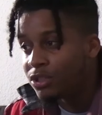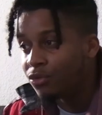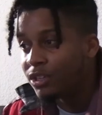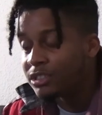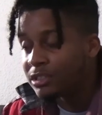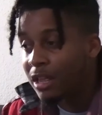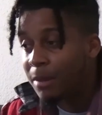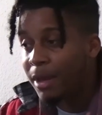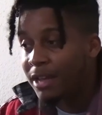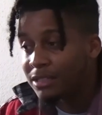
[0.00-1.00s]
was the regional
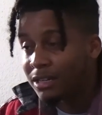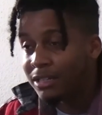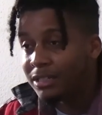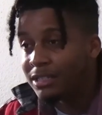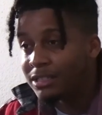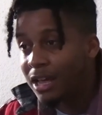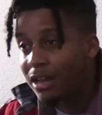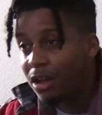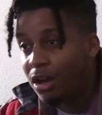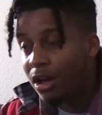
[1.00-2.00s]
ambassador of
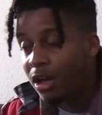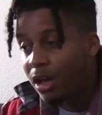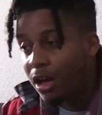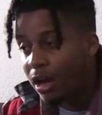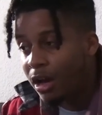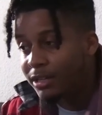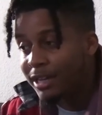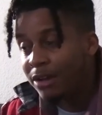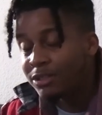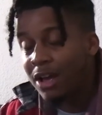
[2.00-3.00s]
DTLR, uh,
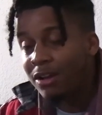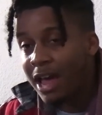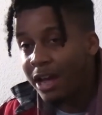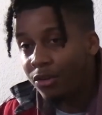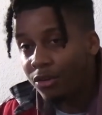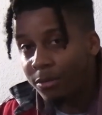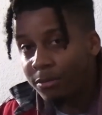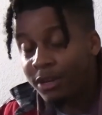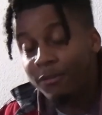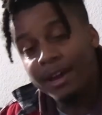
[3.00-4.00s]
Downtown
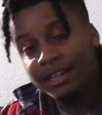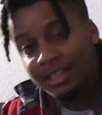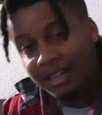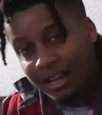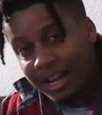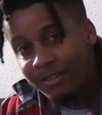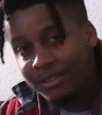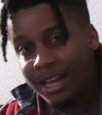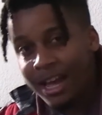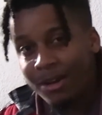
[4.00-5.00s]
Locker Room, Your Fashion, Your
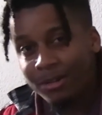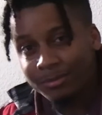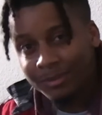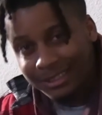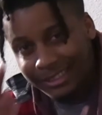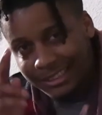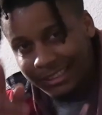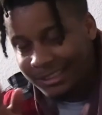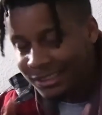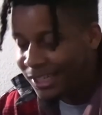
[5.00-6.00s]
Lifestyle.
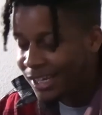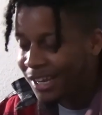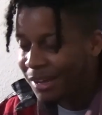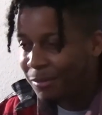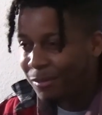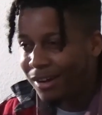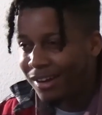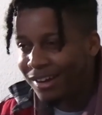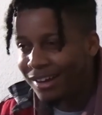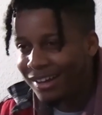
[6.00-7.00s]

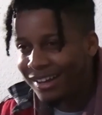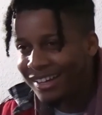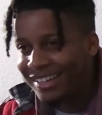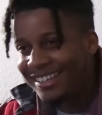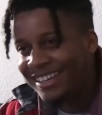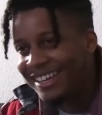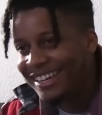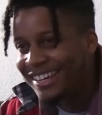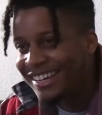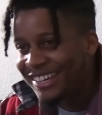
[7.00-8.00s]
But uh,
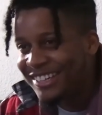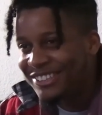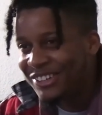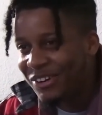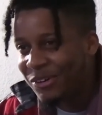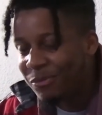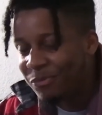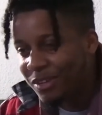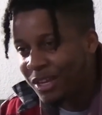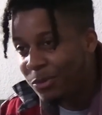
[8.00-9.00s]
yeah,
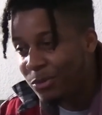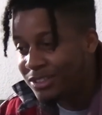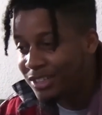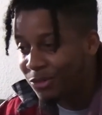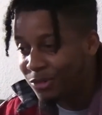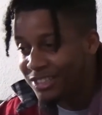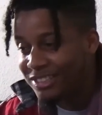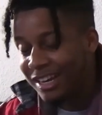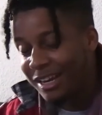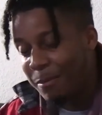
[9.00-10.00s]
so he was the
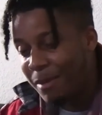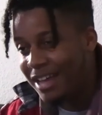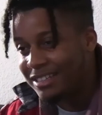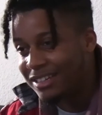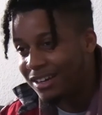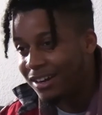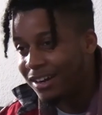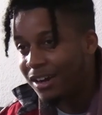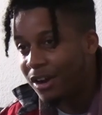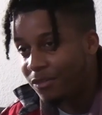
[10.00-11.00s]
original
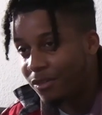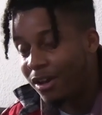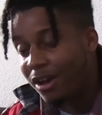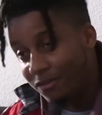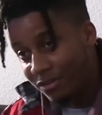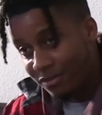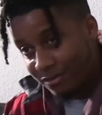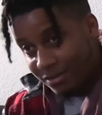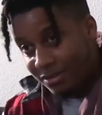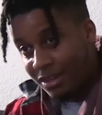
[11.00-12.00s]
ambassador of, of
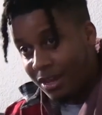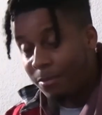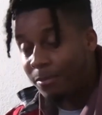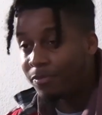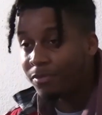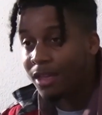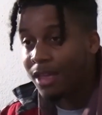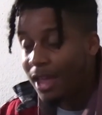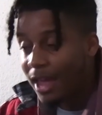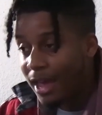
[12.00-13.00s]
them.
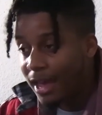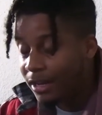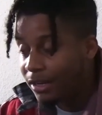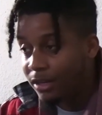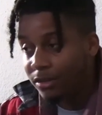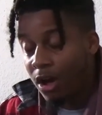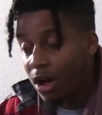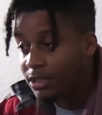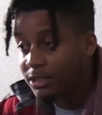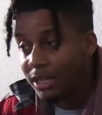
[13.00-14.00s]
And
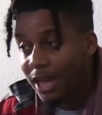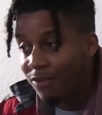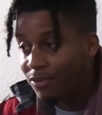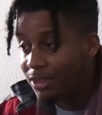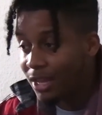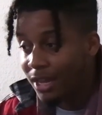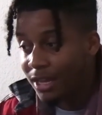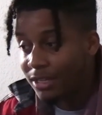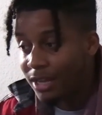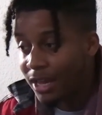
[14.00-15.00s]
honestly,
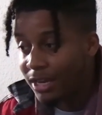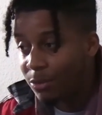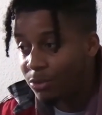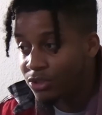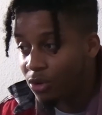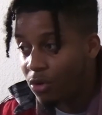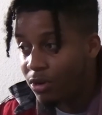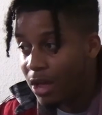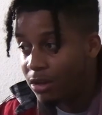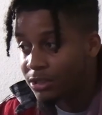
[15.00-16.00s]
everything that he was
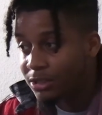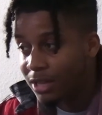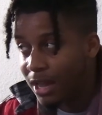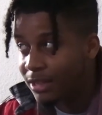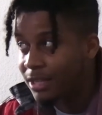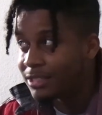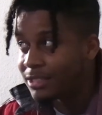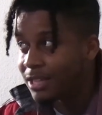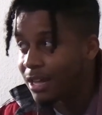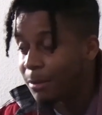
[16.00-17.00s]
doing, I was just like,
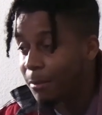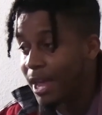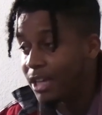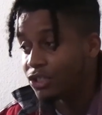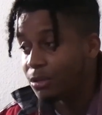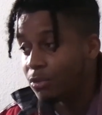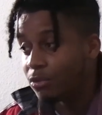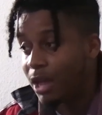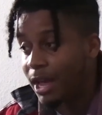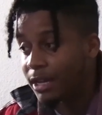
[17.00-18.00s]
this is
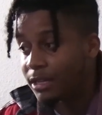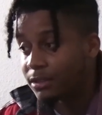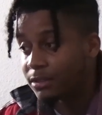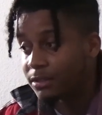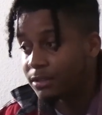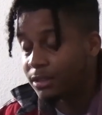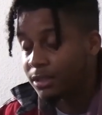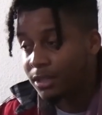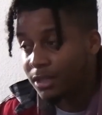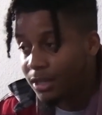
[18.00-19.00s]
unimaginable. Like,
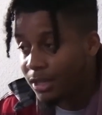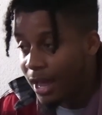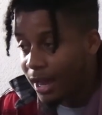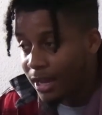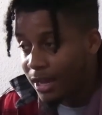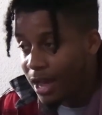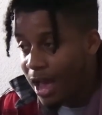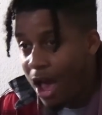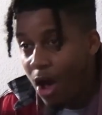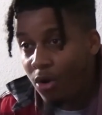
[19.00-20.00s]
like
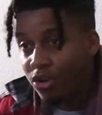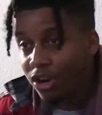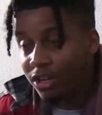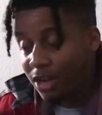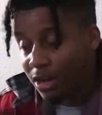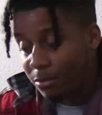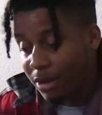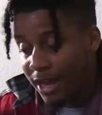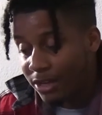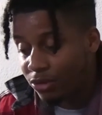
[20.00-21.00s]
how you're a
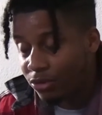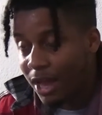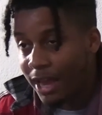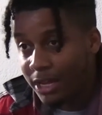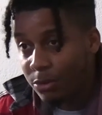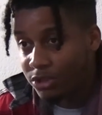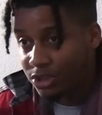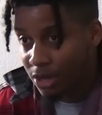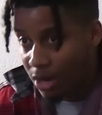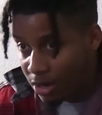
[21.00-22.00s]
young black dude, like he
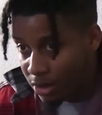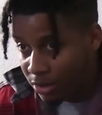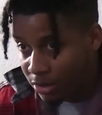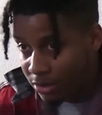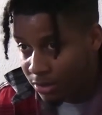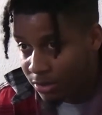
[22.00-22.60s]
was young